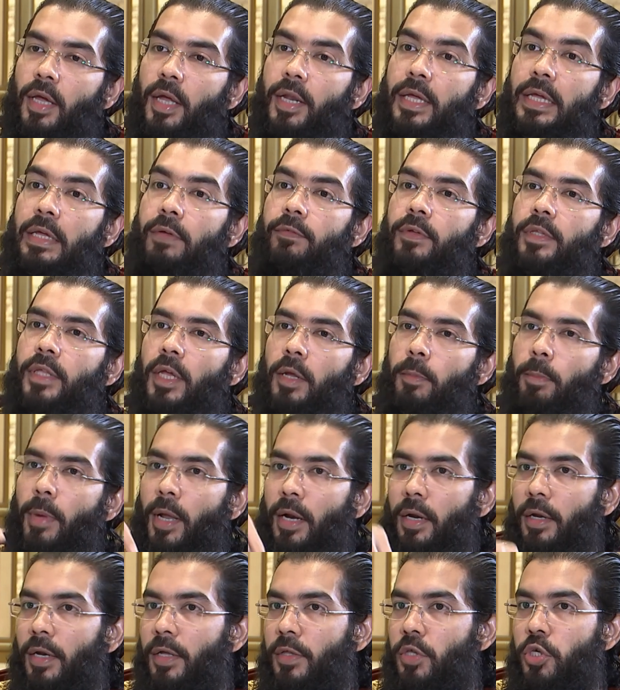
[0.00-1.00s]
that, he will take
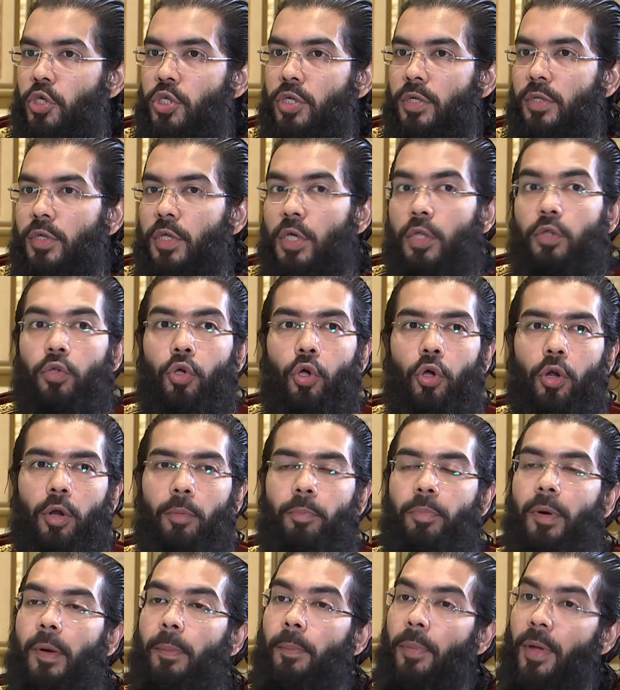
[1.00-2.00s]
better decisions. He's going to
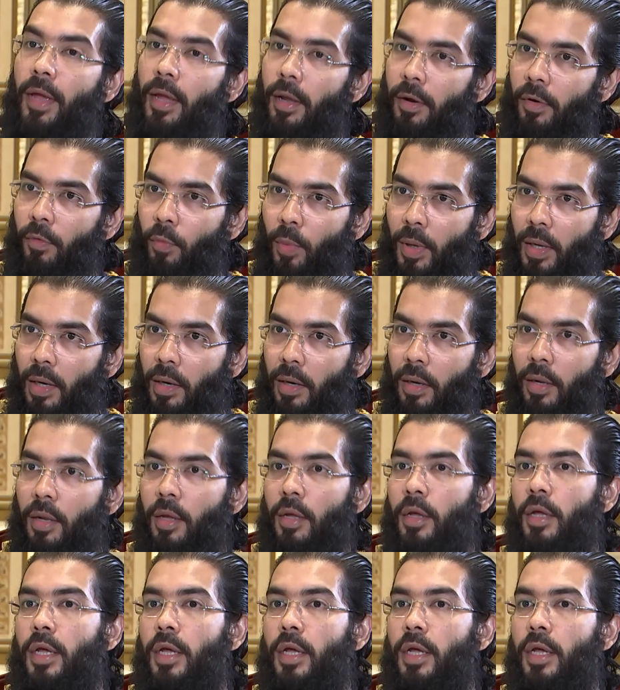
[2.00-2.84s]
prepare well.